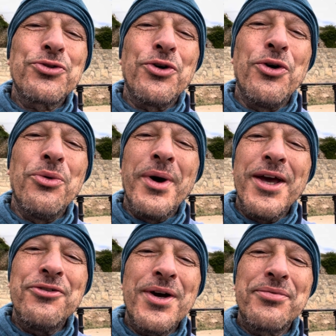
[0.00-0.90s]
the whole way.
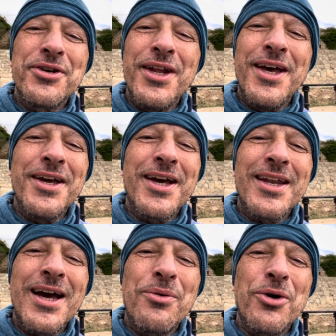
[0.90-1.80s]
So every day you get
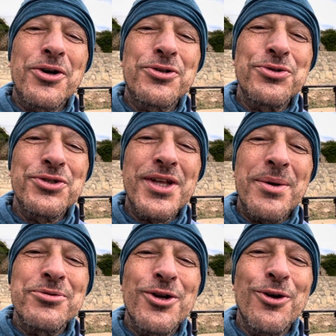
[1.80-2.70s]
like one or two
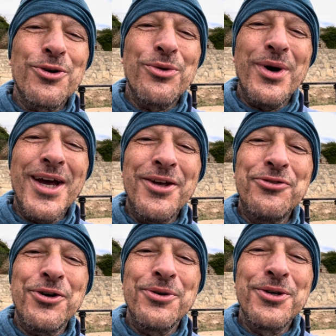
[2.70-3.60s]
stamps along the way.
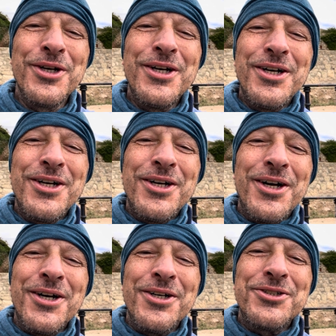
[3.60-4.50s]
So
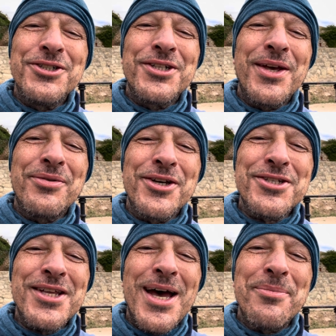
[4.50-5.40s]
uh, she's giving a
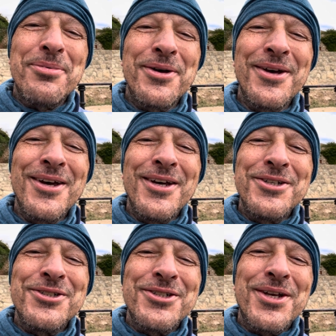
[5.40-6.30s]
stamp,
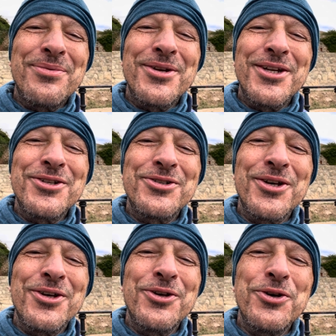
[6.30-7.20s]
she's giving this
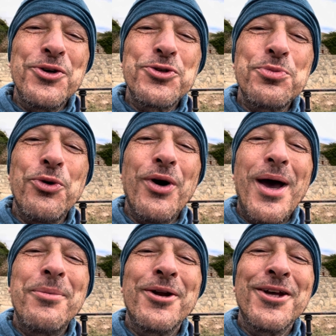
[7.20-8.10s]
uh, small
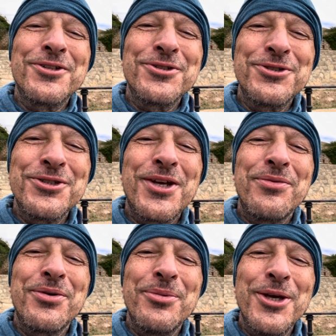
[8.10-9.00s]
evidence. she's
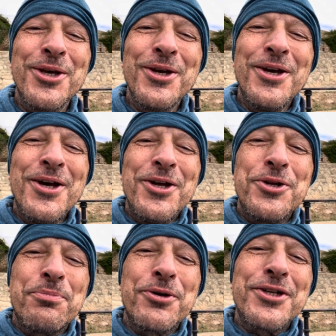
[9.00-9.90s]
giving me
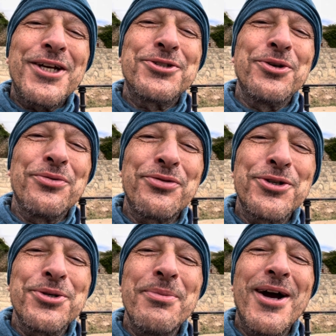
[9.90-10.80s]
the protection of
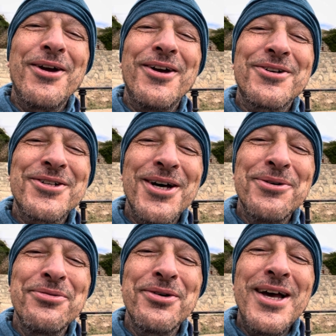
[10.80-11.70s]
Virgin Mary
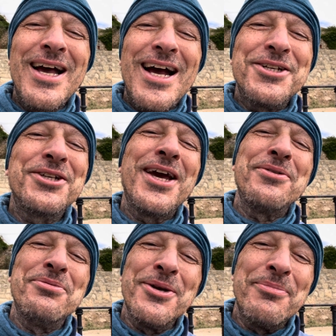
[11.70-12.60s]
herself. And she
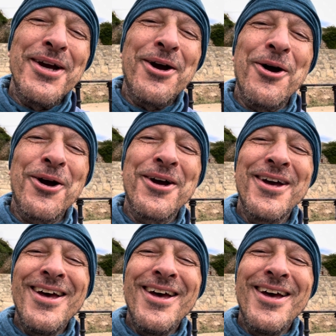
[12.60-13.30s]
gave me a big hug.